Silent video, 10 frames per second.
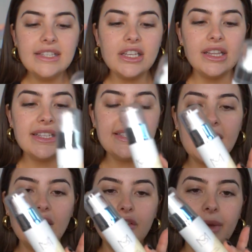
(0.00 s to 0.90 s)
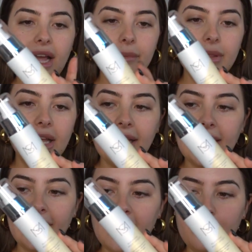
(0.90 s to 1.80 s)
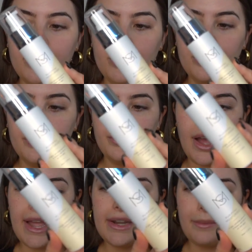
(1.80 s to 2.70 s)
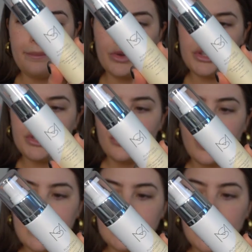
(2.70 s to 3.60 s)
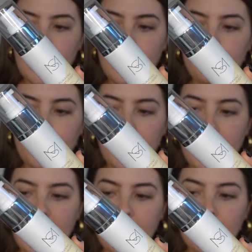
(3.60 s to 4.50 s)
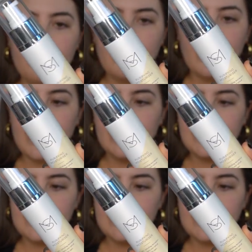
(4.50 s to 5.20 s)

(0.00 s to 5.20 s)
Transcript: So let's start off by applying the Purified Moisturiser by Mariella